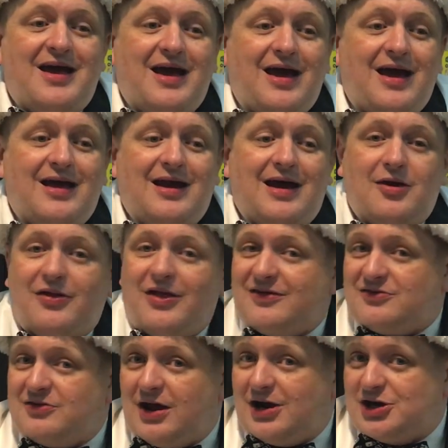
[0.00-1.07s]
And I know
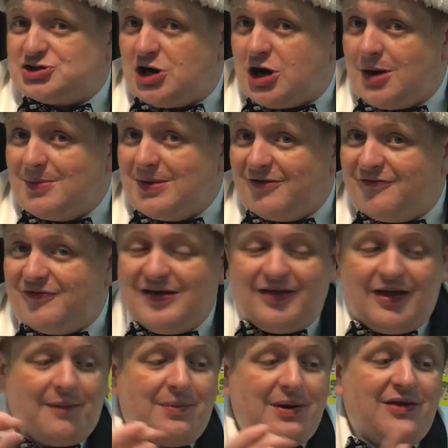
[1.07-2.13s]
that's not a charming
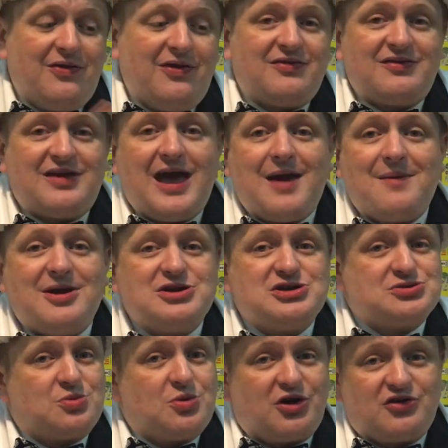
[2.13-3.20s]
feeling, but in this game, it
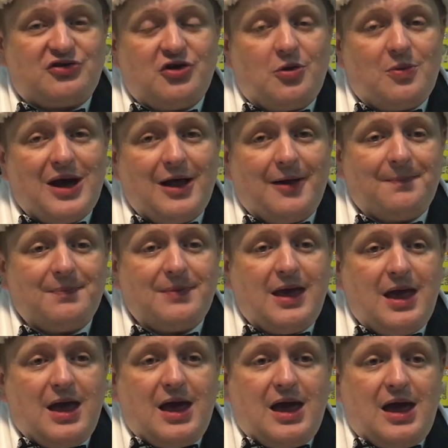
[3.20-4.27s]
just works so well.
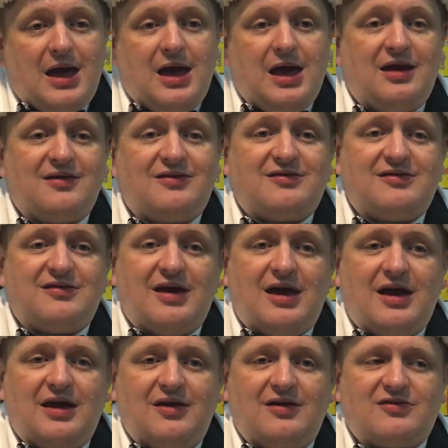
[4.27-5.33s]
It
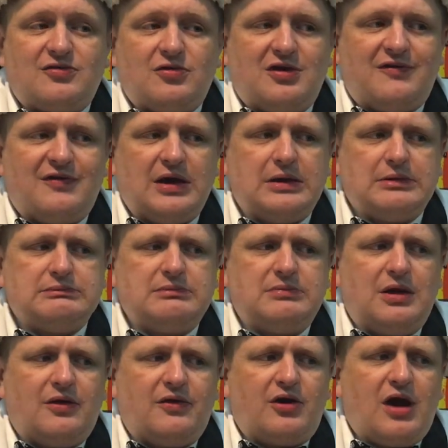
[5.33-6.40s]
is sort of
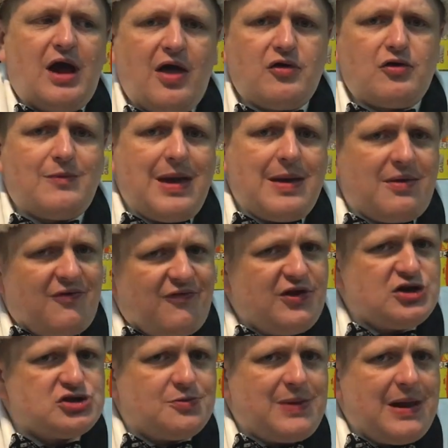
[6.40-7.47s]
there are other maybe
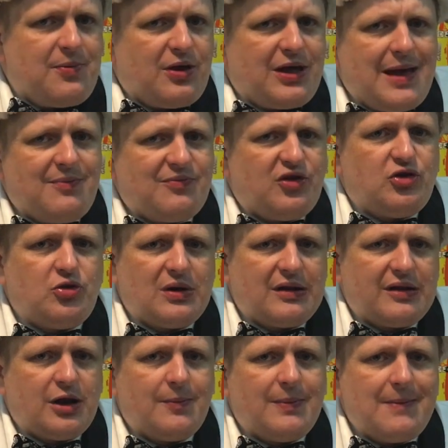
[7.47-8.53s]
feed your people games that do it a
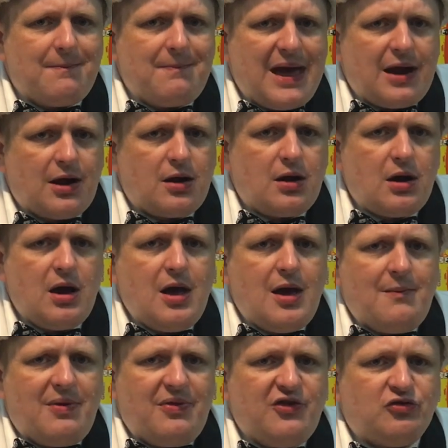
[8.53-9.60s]
little bit better,
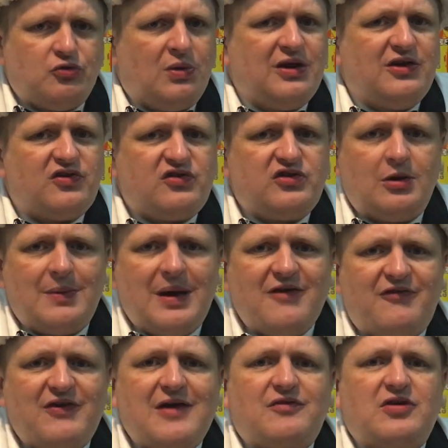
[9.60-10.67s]
but this one is still my
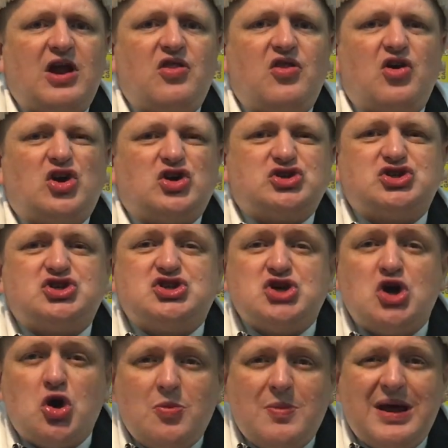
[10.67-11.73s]
favorite, and there are
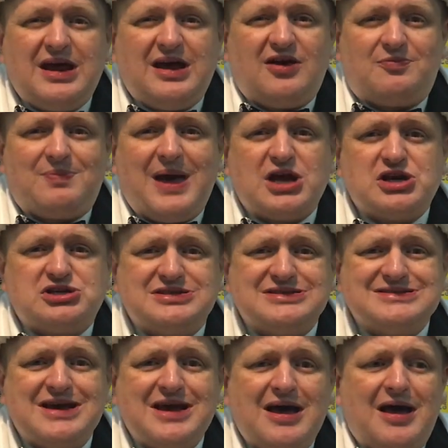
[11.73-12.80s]
so many expansions.